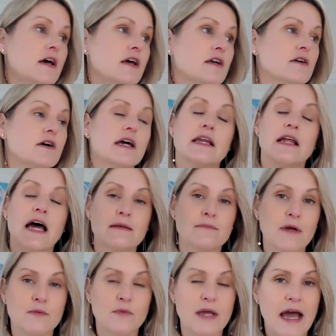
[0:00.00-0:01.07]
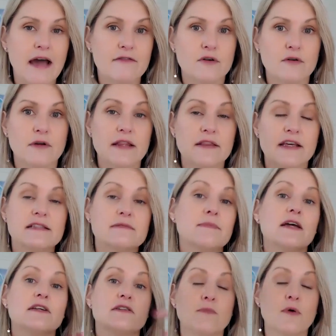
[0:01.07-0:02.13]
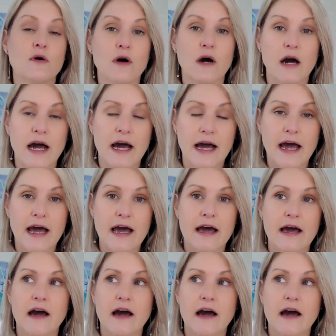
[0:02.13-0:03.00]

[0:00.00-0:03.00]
you know, enlightenment, we have all of these much more uh,